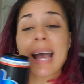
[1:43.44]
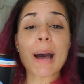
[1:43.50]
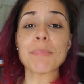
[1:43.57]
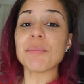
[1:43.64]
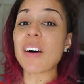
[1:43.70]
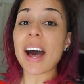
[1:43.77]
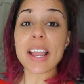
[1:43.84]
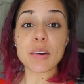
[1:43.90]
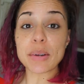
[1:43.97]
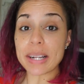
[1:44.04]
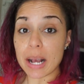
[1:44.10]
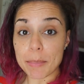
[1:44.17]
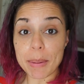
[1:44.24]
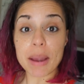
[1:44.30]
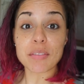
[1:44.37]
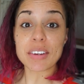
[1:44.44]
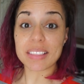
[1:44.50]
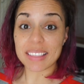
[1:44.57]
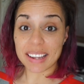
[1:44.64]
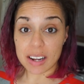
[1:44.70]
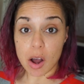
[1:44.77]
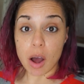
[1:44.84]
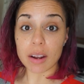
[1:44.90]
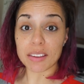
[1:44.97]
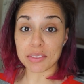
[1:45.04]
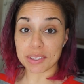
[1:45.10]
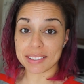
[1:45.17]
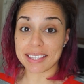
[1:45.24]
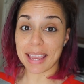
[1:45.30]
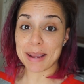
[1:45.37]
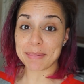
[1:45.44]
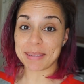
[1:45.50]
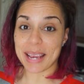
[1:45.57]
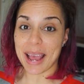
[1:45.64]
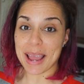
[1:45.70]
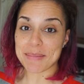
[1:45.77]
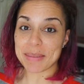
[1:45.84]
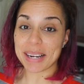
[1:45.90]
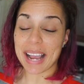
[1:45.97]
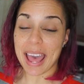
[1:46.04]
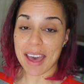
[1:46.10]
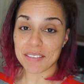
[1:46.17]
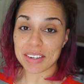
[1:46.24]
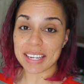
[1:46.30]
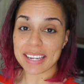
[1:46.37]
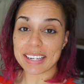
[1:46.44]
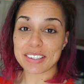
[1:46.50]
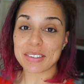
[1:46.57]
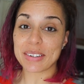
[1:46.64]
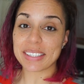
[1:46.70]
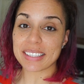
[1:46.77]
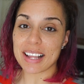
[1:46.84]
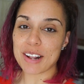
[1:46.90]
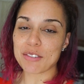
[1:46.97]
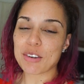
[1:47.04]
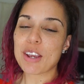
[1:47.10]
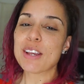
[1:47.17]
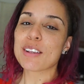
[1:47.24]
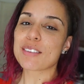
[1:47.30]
I'm firing up everything all at the same time and having it during lunch.